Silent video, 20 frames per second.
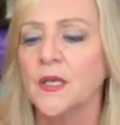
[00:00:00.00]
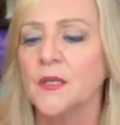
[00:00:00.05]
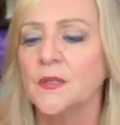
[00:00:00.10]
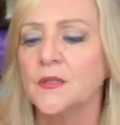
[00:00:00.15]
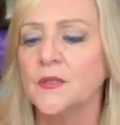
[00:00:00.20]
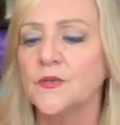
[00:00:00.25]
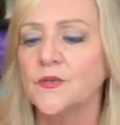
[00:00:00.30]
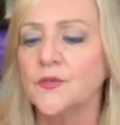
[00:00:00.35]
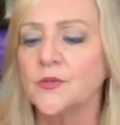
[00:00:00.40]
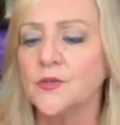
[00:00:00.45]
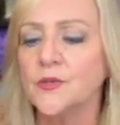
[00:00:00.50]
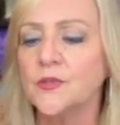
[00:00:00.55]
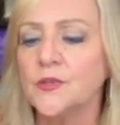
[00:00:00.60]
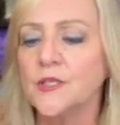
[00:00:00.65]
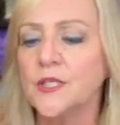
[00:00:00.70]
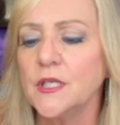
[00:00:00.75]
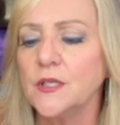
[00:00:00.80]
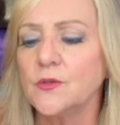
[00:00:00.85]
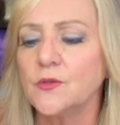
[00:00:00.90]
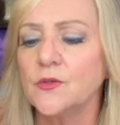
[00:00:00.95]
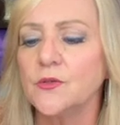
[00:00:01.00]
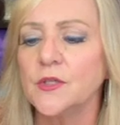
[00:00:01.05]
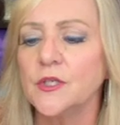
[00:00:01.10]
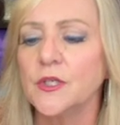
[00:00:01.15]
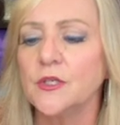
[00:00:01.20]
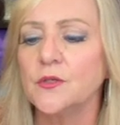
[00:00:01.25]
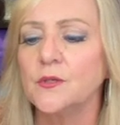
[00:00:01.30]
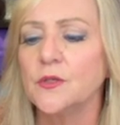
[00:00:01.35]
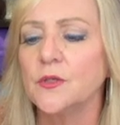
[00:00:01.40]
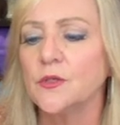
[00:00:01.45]
The third needle
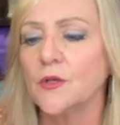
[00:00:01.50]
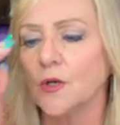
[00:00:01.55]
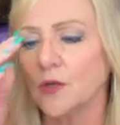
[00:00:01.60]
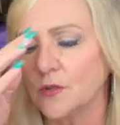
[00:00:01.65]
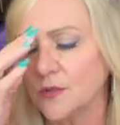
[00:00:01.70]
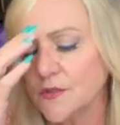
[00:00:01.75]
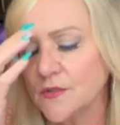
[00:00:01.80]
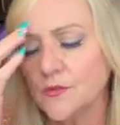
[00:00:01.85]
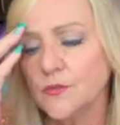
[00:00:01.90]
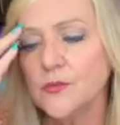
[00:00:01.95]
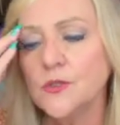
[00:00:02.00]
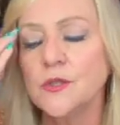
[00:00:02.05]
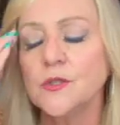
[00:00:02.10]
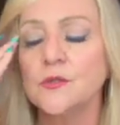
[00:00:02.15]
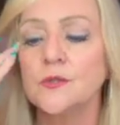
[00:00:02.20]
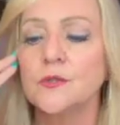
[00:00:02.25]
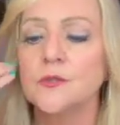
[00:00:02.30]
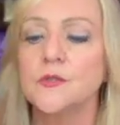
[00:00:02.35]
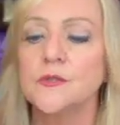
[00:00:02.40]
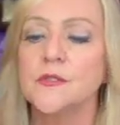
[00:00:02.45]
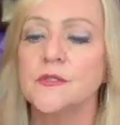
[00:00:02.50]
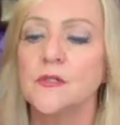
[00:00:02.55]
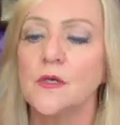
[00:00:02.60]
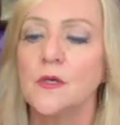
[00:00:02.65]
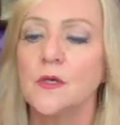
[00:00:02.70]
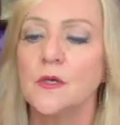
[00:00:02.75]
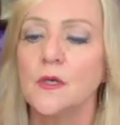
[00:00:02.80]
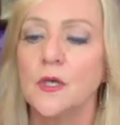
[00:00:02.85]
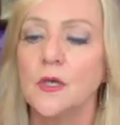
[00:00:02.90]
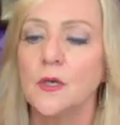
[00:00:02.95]
that you could also use
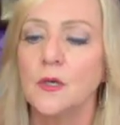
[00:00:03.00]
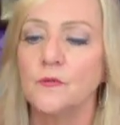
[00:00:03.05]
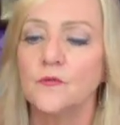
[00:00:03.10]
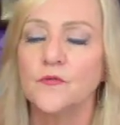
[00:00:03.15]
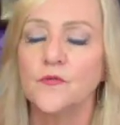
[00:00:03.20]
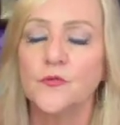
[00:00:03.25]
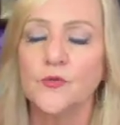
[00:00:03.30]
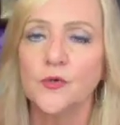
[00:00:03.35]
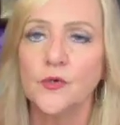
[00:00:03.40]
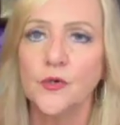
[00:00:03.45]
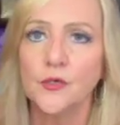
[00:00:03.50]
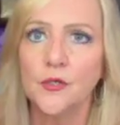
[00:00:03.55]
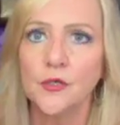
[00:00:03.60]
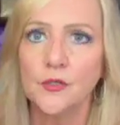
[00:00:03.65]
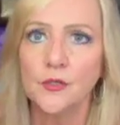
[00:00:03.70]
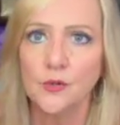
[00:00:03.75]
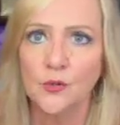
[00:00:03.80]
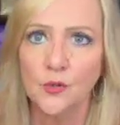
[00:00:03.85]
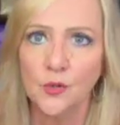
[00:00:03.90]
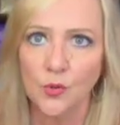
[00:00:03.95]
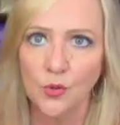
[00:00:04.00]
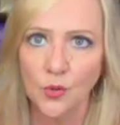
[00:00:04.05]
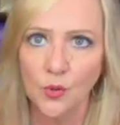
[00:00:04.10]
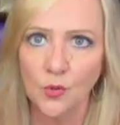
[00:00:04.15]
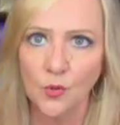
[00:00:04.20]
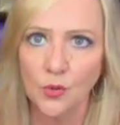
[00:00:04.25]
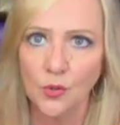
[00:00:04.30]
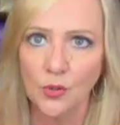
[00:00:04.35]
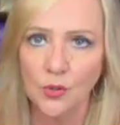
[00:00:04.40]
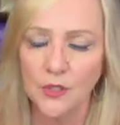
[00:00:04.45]
for your core
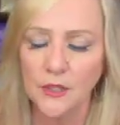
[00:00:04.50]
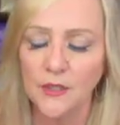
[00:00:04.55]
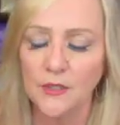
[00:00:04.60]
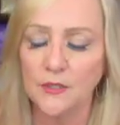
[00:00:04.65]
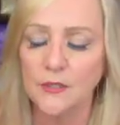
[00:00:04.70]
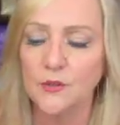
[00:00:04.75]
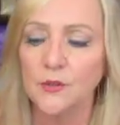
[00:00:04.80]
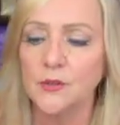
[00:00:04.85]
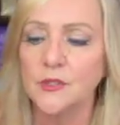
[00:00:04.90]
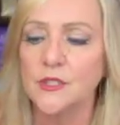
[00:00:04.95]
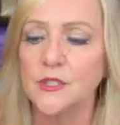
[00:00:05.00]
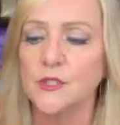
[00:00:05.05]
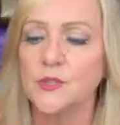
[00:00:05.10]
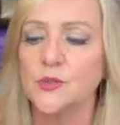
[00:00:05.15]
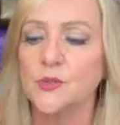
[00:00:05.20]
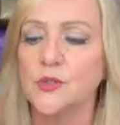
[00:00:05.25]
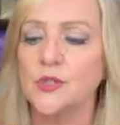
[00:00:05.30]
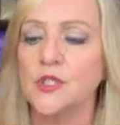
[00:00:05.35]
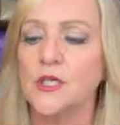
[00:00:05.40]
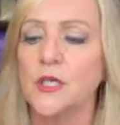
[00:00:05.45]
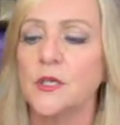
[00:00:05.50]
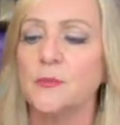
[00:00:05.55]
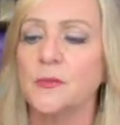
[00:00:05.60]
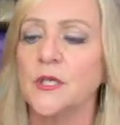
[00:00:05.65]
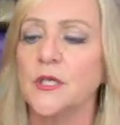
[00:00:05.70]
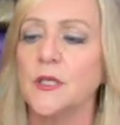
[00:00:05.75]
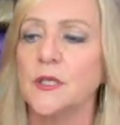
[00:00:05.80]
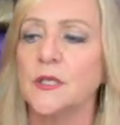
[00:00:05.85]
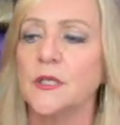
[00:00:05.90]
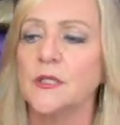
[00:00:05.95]
wool and your initial
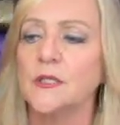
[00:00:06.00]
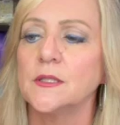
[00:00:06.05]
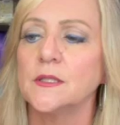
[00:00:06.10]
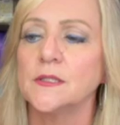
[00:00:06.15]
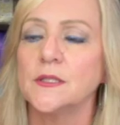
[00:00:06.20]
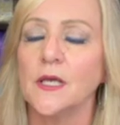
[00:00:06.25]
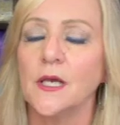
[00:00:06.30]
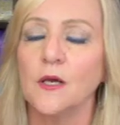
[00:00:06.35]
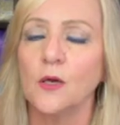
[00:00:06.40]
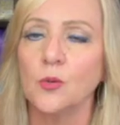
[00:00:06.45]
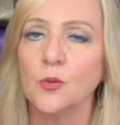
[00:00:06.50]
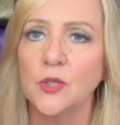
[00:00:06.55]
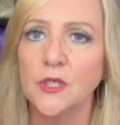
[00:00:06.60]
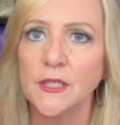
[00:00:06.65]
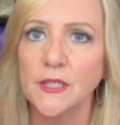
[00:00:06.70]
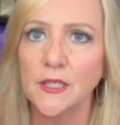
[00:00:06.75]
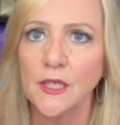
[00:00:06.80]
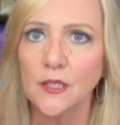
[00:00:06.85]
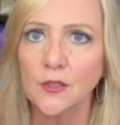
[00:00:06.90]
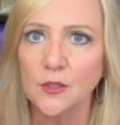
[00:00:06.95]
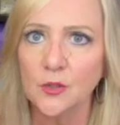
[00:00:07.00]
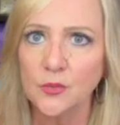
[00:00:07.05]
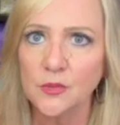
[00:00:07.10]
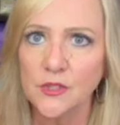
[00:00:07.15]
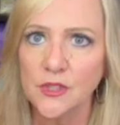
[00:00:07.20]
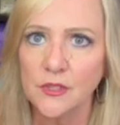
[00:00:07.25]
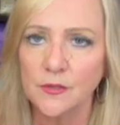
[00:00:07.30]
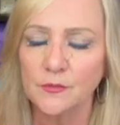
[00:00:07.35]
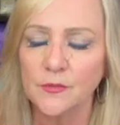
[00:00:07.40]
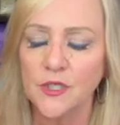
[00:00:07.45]
shaping is our yellow
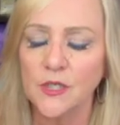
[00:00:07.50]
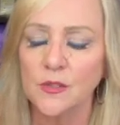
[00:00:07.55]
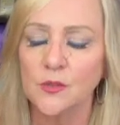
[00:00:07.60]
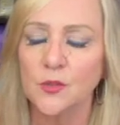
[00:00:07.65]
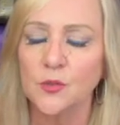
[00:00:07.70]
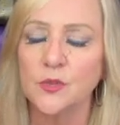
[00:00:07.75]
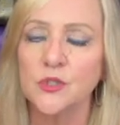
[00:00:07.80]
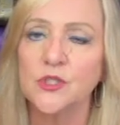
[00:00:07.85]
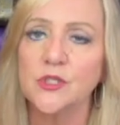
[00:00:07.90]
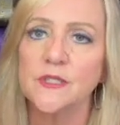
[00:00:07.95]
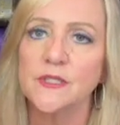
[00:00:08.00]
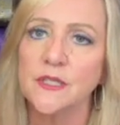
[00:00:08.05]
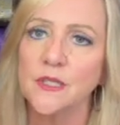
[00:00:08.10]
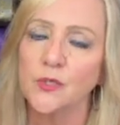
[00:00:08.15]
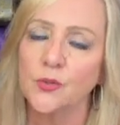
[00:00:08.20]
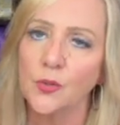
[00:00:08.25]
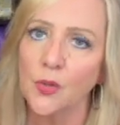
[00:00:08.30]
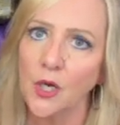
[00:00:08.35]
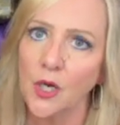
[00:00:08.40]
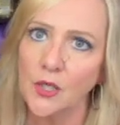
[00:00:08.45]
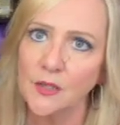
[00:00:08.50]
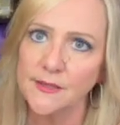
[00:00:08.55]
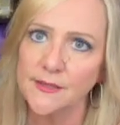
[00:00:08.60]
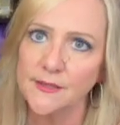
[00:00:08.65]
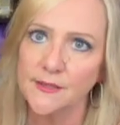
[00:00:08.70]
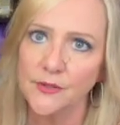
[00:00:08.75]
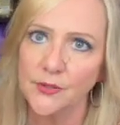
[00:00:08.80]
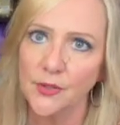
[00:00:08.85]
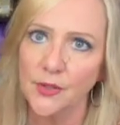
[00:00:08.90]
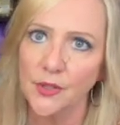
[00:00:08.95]
tip needle, which is a cross
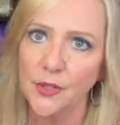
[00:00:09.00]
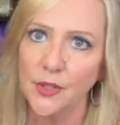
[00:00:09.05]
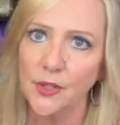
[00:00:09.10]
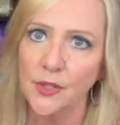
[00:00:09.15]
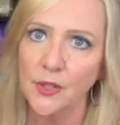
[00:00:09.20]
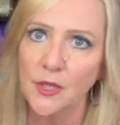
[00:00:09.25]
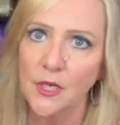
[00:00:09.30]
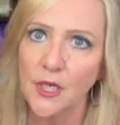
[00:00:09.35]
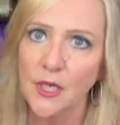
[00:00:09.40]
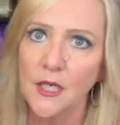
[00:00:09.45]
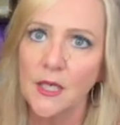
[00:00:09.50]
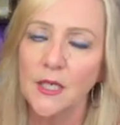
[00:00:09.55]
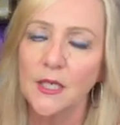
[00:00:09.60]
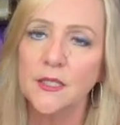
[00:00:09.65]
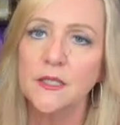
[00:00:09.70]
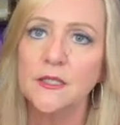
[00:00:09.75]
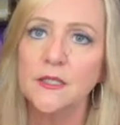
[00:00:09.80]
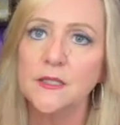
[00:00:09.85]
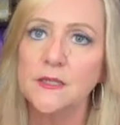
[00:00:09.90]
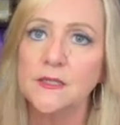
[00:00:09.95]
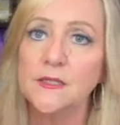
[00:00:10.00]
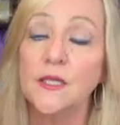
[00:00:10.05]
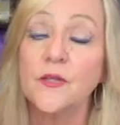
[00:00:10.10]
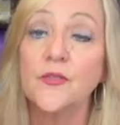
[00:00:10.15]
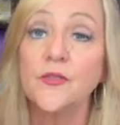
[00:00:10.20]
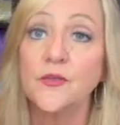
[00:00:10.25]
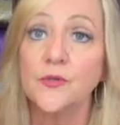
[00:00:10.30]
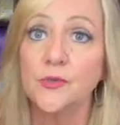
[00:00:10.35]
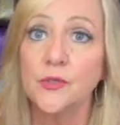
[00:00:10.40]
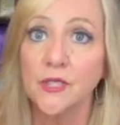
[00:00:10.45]
star, and it is a
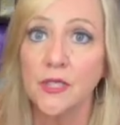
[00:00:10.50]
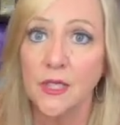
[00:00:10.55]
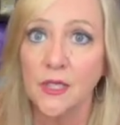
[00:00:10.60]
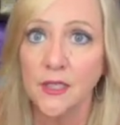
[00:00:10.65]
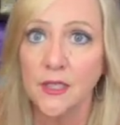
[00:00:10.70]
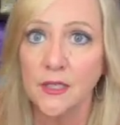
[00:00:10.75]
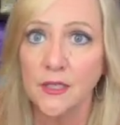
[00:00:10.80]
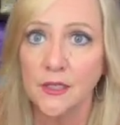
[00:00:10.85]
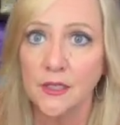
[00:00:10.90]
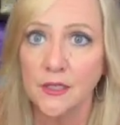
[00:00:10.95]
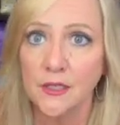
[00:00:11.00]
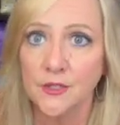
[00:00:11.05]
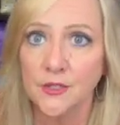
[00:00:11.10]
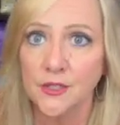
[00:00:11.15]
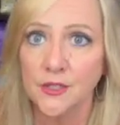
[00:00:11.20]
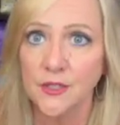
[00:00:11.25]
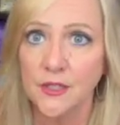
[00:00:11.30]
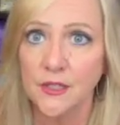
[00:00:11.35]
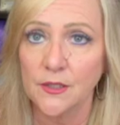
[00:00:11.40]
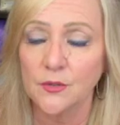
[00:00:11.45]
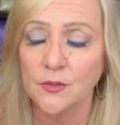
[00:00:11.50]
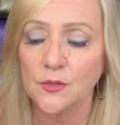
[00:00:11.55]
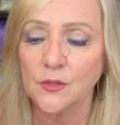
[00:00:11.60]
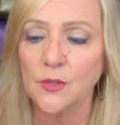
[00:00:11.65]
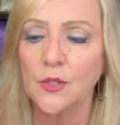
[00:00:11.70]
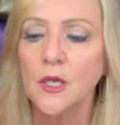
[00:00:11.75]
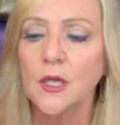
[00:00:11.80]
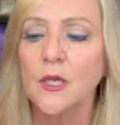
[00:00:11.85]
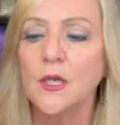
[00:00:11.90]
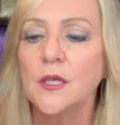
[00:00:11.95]
38 gauge needle.
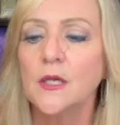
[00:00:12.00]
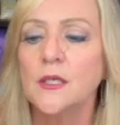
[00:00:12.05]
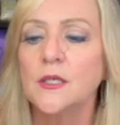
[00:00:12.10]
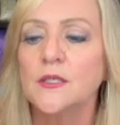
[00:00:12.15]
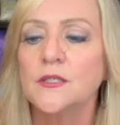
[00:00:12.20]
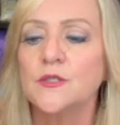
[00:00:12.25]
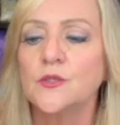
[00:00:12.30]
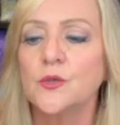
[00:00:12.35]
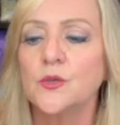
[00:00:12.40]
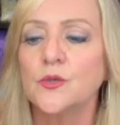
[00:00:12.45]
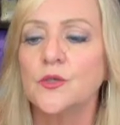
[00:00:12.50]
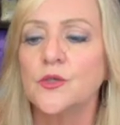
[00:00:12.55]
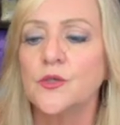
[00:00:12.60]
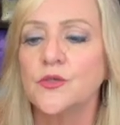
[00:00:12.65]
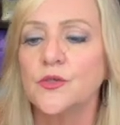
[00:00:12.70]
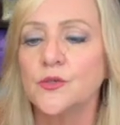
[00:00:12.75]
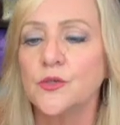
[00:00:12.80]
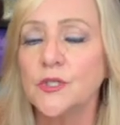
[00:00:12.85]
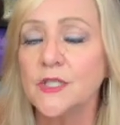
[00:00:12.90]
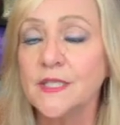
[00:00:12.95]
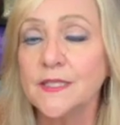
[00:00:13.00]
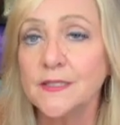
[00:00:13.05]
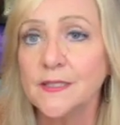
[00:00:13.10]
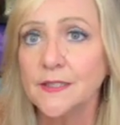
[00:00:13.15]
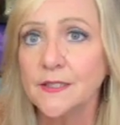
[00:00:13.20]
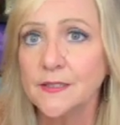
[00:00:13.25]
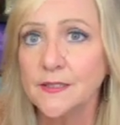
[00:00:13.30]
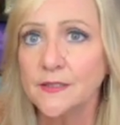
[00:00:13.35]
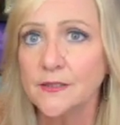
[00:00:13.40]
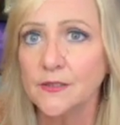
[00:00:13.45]
So the
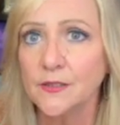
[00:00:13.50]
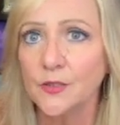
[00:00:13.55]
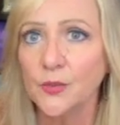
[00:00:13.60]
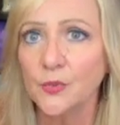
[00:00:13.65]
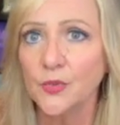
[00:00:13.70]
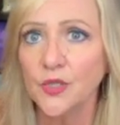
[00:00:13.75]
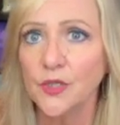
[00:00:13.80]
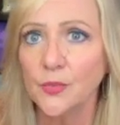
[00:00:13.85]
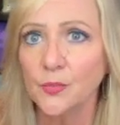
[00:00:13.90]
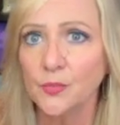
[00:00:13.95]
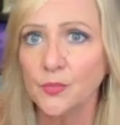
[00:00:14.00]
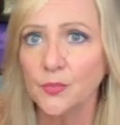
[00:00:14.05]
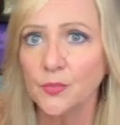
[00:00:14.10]
36 is going to be the